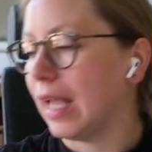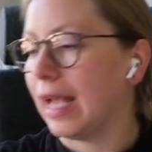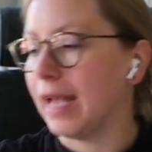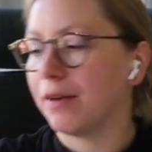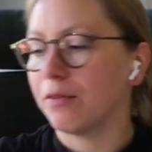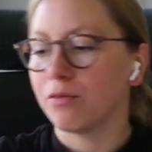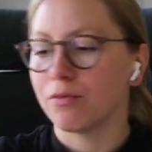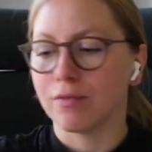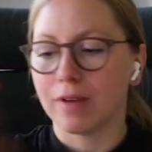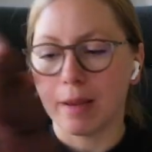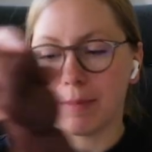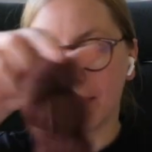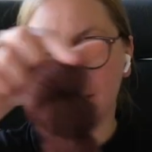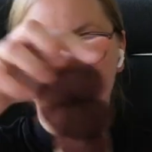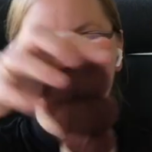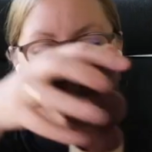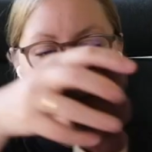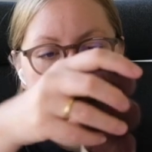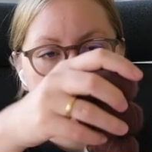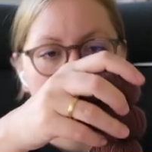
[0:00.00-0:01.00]
And
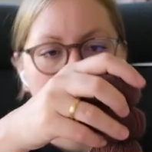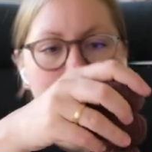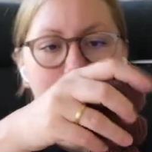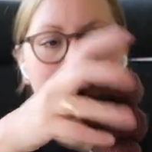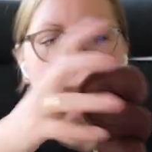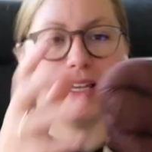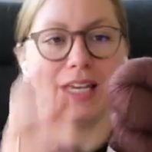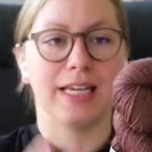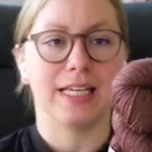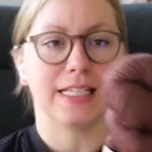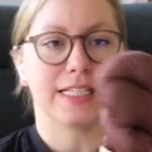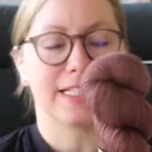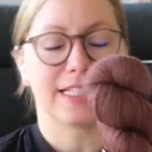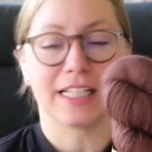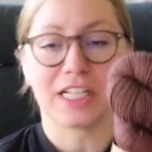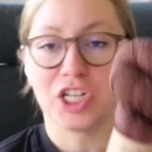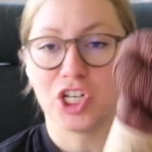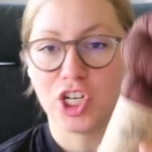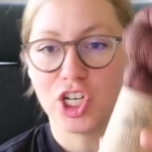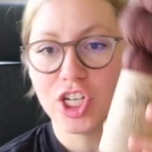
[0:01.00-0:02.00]
wrapping things up
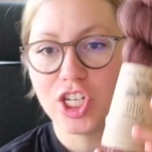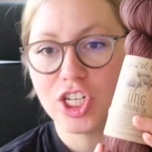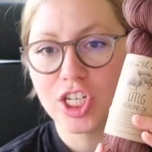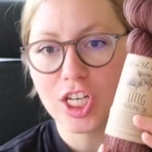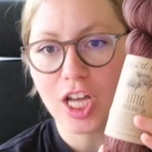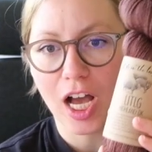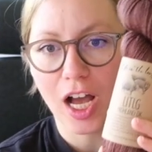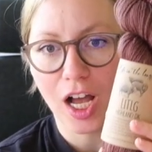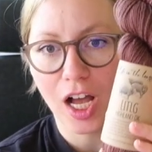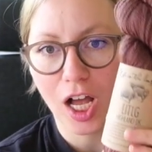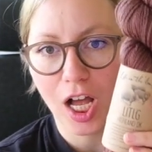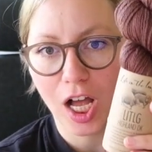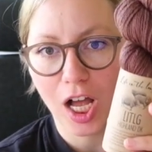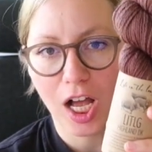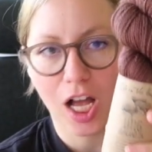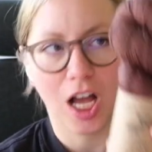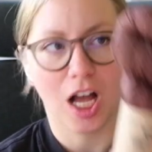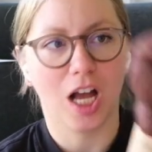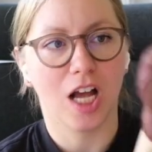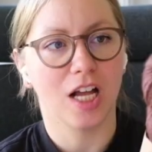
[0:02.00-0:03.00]
is
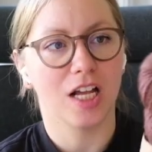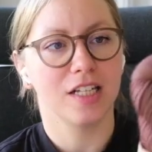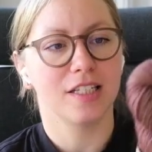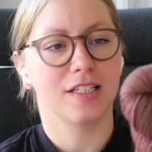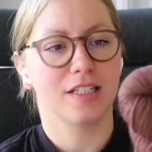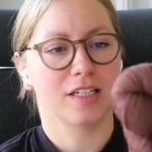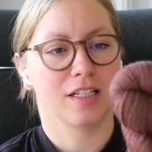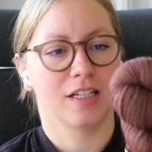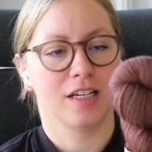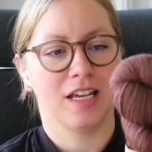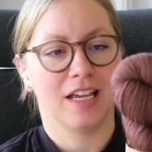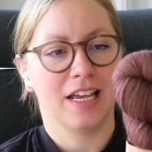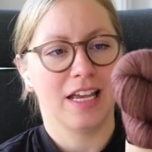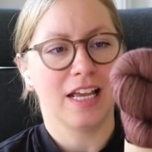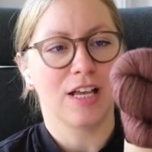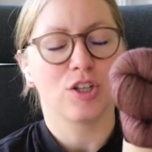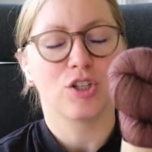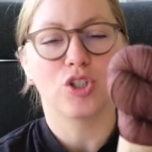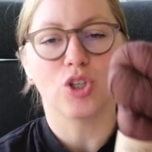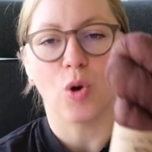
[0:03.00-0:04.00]
not
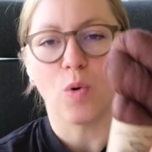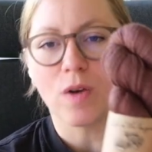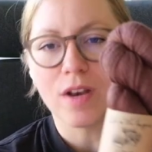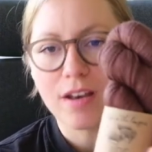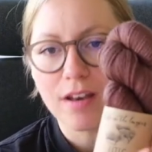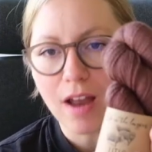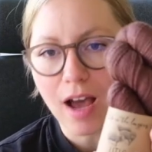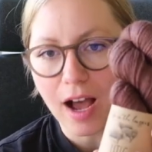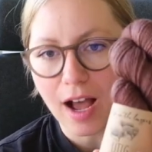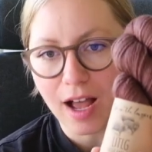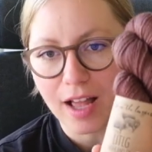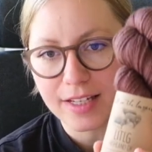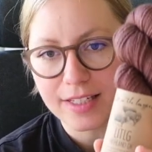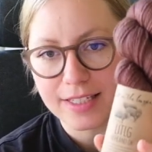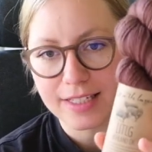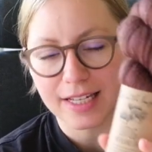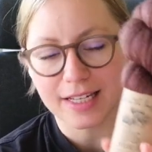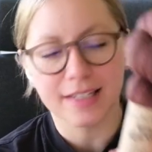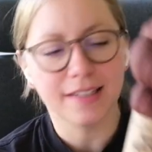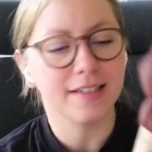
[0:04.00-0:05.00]

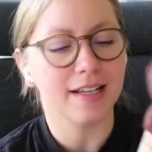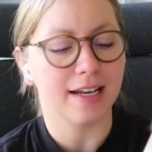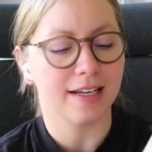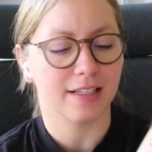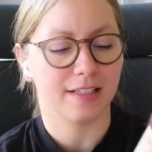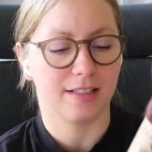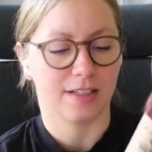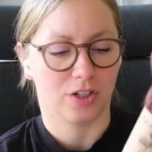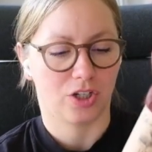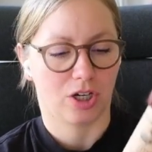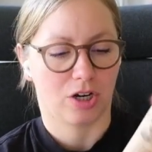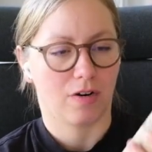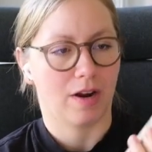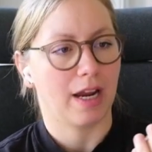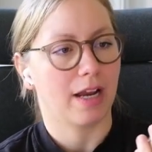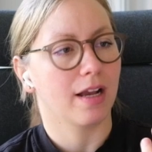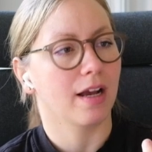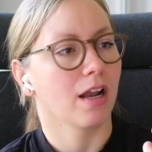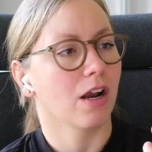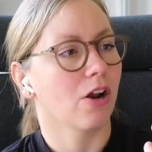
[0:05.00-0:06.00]
is such a
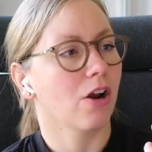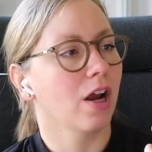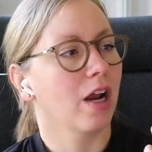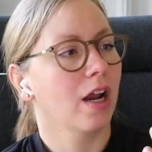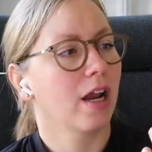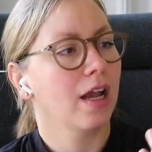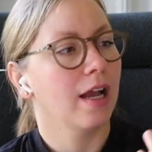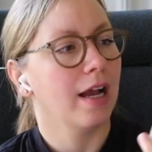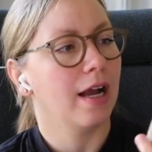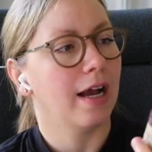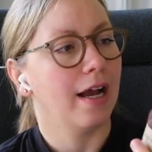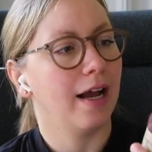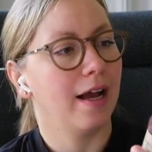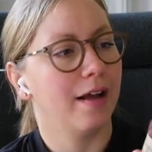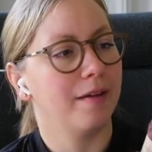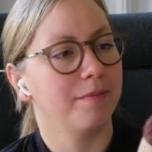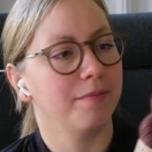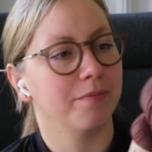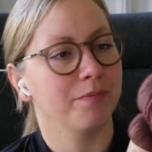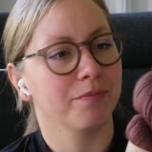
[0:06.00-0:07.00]
great color.
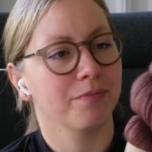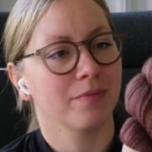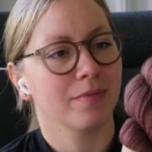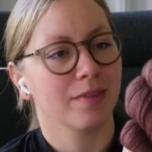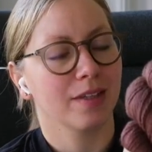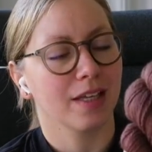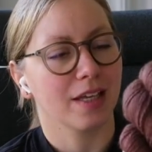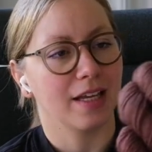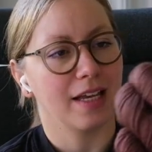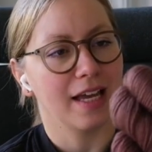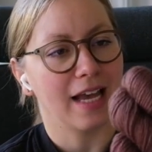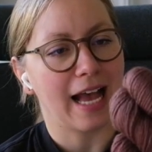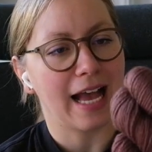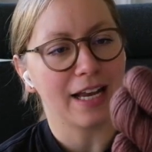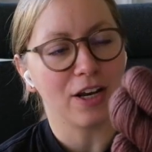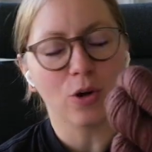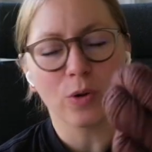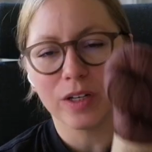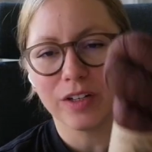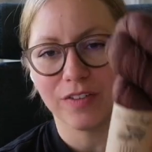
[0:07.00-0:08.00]
I
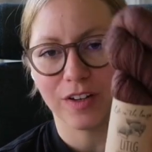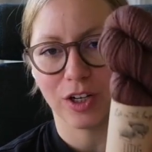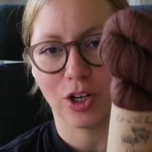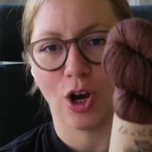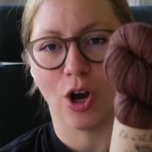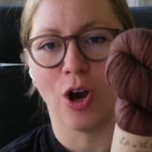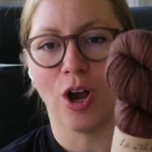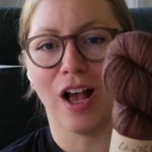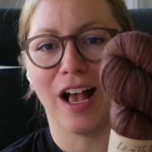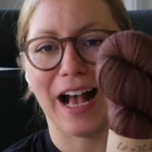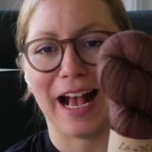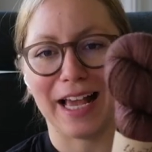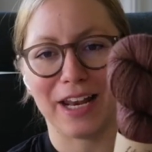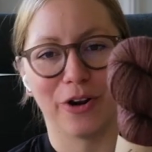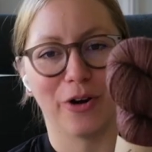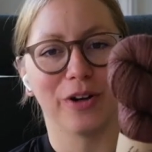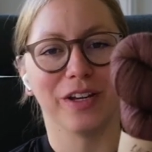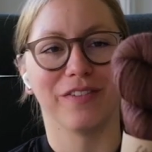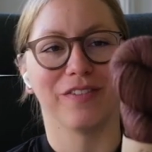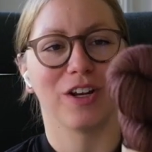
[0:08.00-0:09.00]
don't even
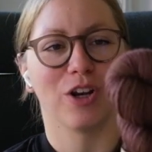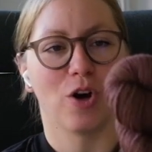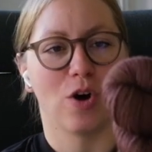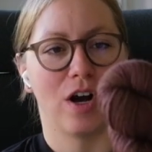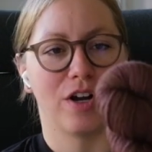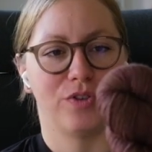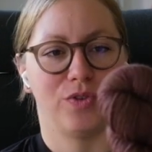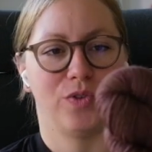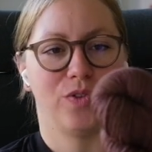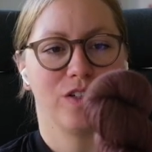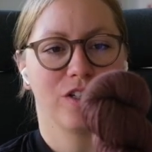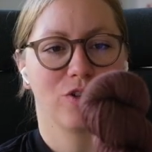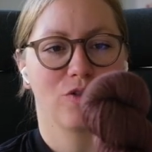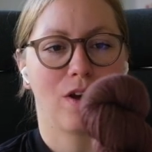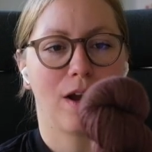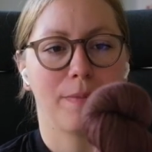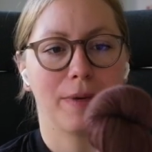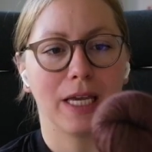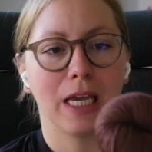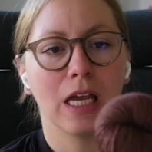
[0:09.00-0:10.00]
know how to
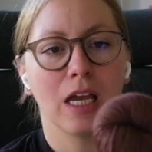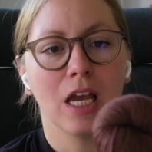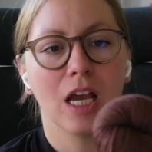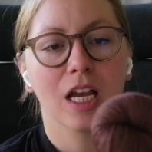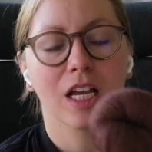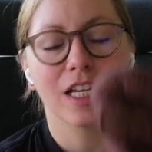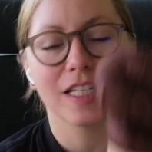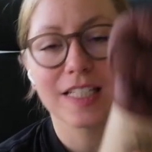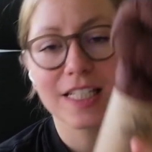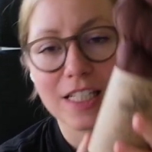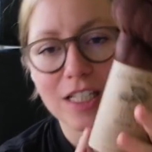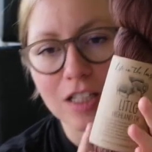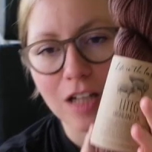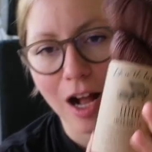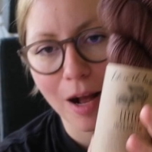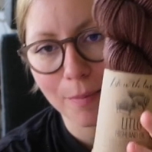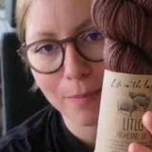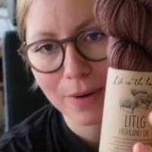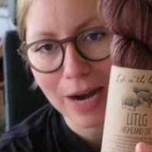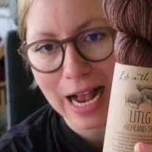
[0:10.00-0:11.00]
describe it because it's
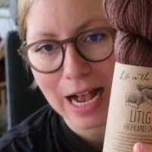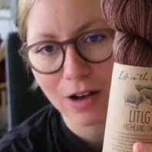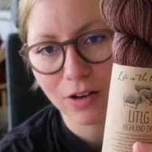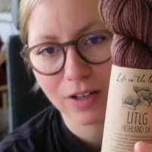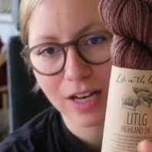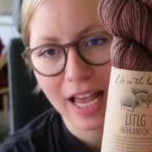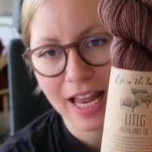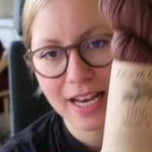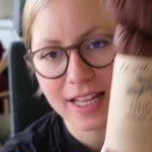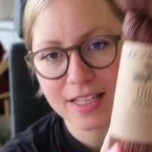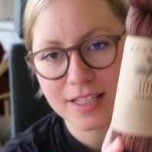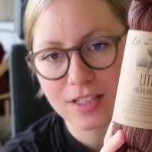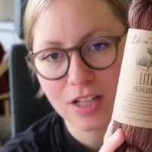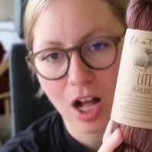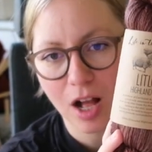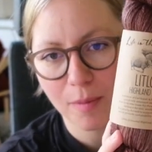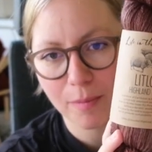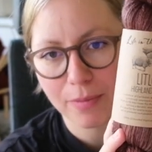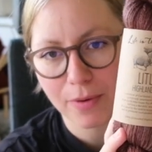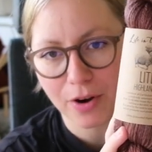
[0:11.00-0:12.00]
not brown and it's
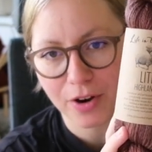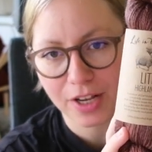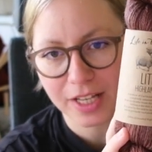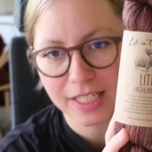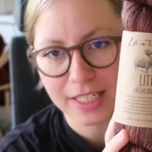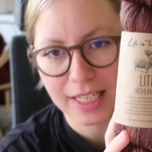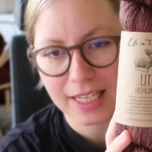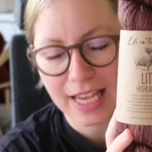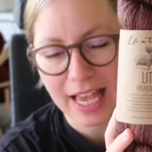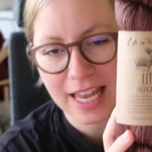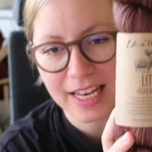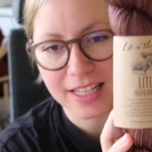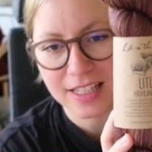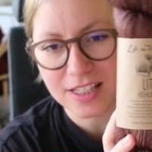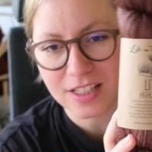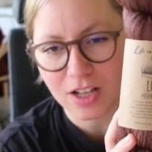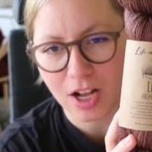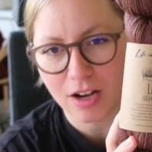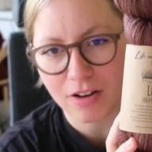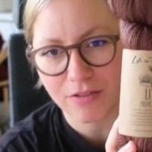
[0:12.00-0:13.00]
not burgundy and
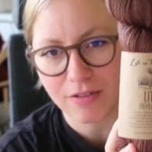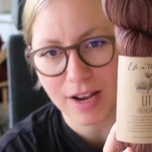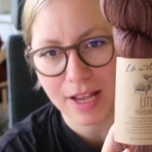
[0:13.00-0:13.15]
it's not